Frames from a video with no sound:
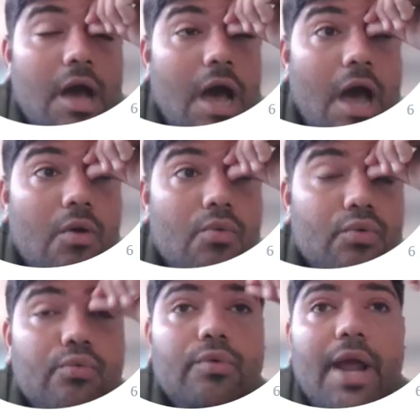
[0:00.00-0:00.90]
how
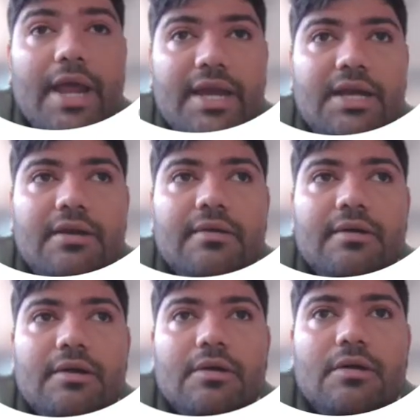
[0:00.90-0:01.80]
to write
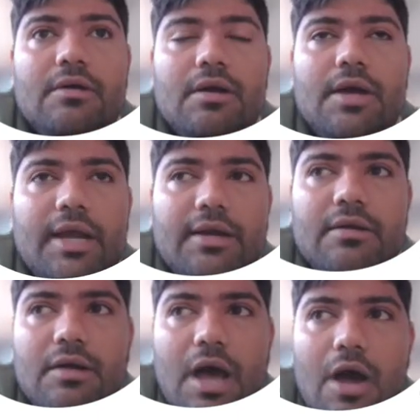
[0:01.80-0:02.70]
and
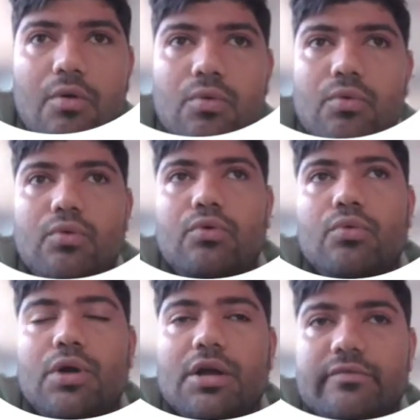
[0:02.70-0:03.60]
how
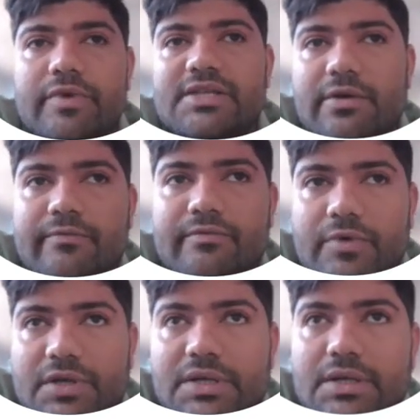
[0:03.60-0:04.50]
to convey
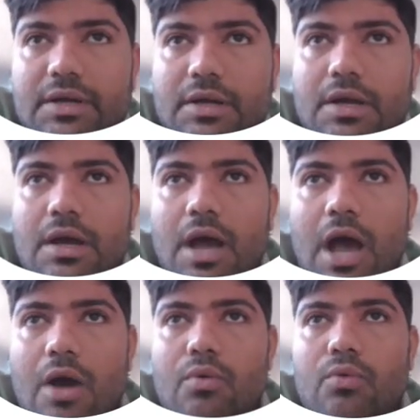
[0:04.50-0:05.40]
someone,
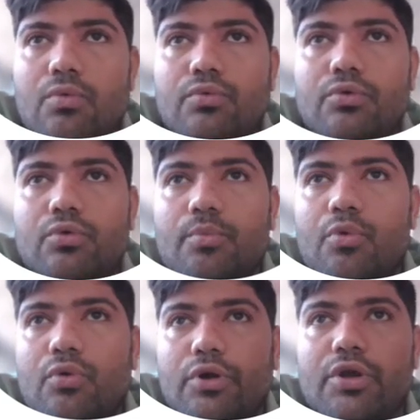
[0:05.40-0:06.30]
how to
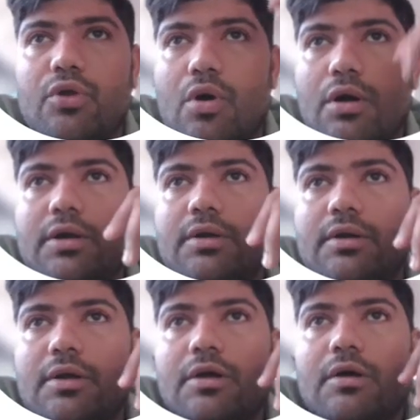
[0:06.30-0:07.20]
put your
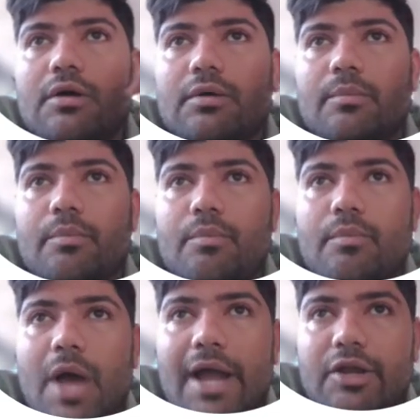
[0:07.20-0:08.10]

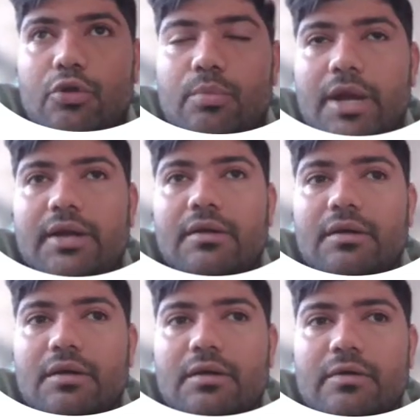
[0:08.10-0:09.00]
argument